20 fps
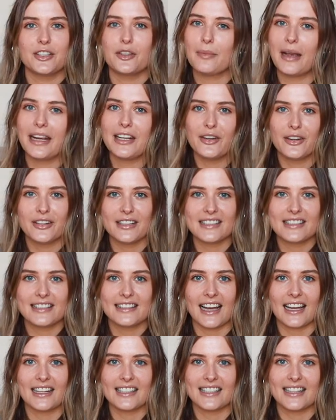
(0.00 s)
You may notice
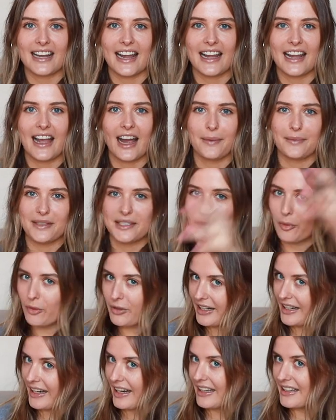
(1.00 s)
that today I'm
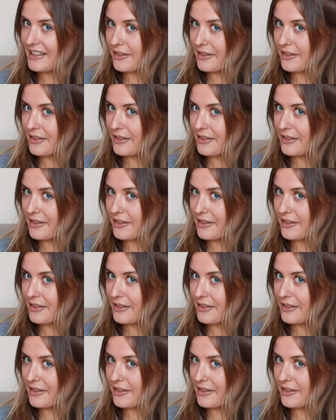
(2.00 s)
sporting